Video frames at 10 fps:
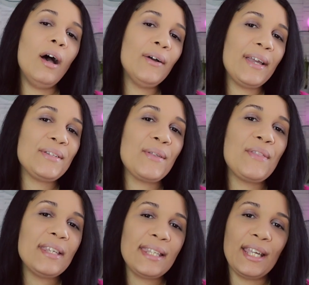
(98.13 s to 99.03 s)
Okay, so
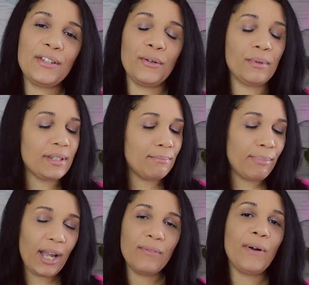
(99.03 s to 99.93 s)
this answer was
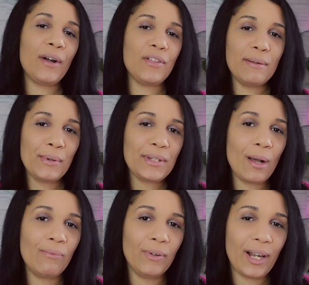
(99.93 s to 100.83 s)
by far the most
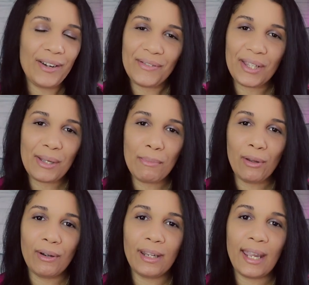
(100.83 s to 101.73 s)
helpful out of the
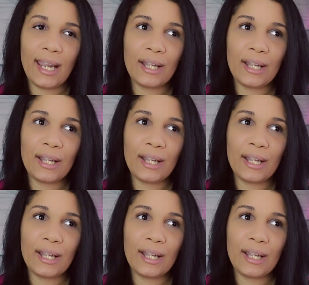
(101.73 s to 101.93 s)
community